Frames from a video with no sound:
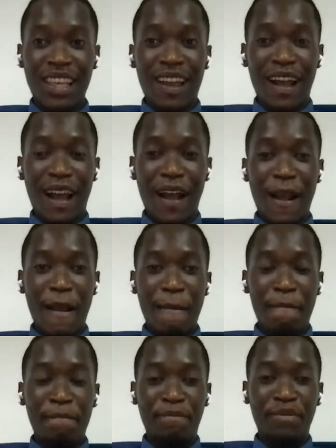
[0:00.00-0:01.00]
this
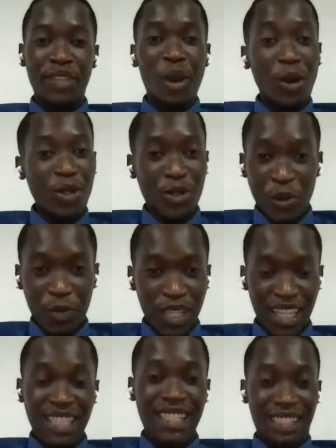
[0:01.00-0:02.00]
hot
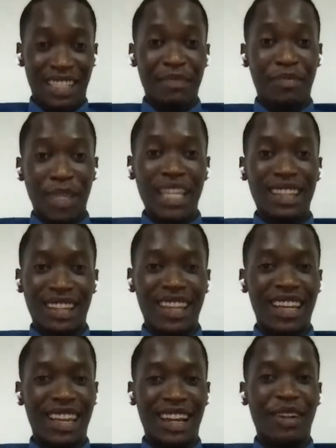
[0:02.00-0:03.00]
topic. It's
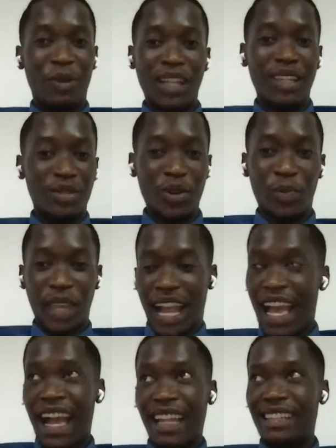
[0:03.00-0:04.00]
been quite a
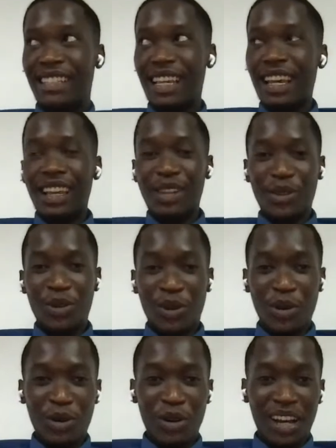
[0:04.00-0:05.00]
topic. I had
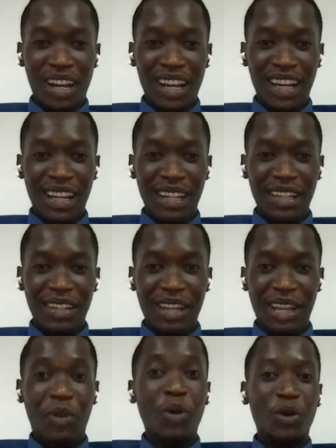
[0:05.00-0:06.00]

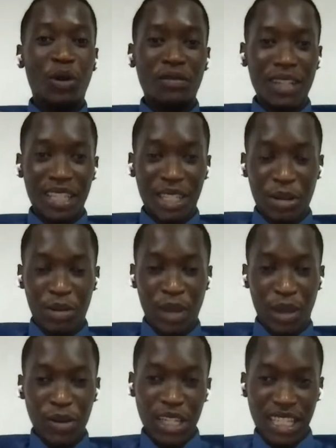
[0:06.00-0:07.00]
a good
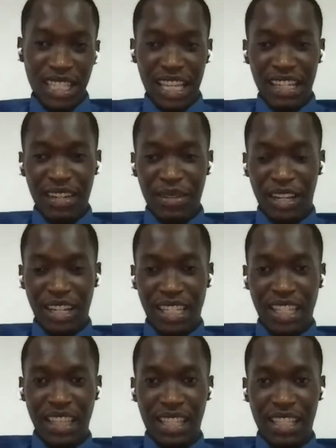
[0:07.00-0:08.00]
conversation with my colleagues earlier
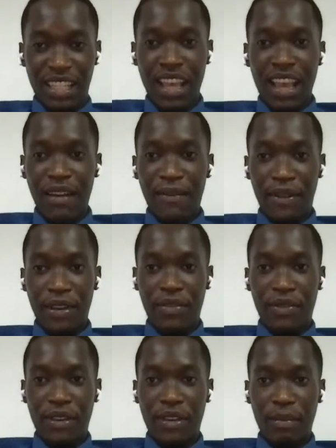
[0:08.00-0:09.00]
regarding this
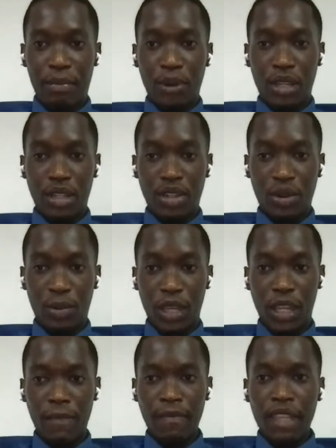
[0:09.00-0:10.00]
very, very important
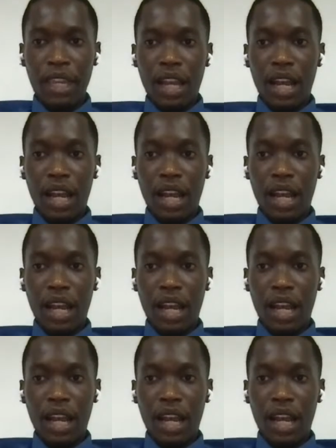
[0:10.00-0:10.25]
topic.